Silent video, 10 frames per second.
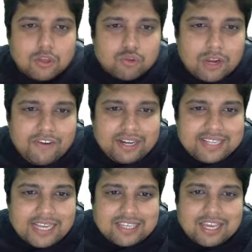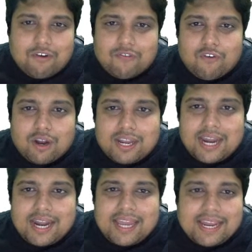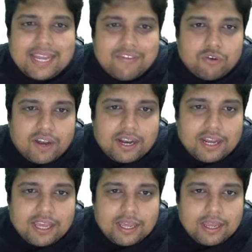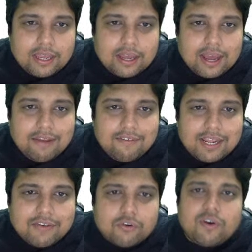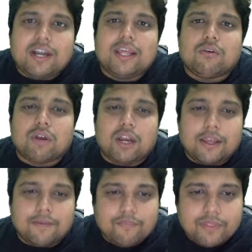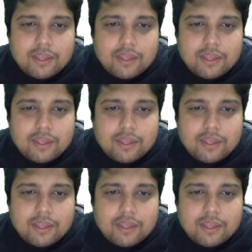So if it is asking for 40 and I can give 20, I will give 20 only.